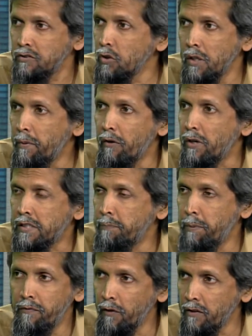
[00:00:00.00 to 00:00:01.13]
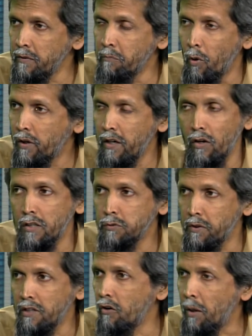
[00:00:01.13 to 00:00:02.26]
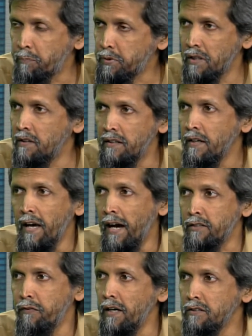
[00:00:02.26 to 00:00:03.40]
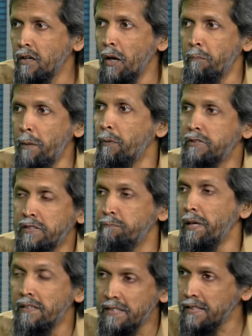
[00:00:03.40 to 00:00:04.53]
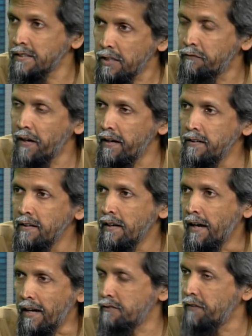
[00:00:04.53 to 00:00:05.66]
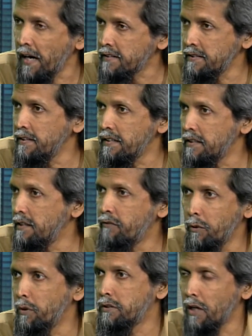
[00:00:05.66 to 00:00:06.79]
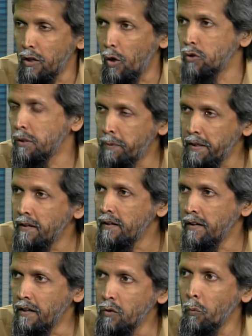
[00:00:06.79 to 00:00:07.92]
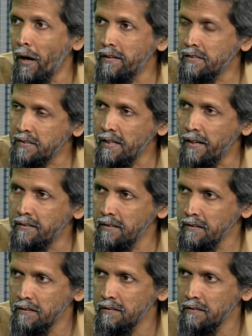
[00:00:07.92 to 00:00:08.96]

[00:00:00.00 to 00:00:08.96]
going to be a recipe for even more chaos with corruption as far as people being certified as vaccinated if they were to allow to be in wider society?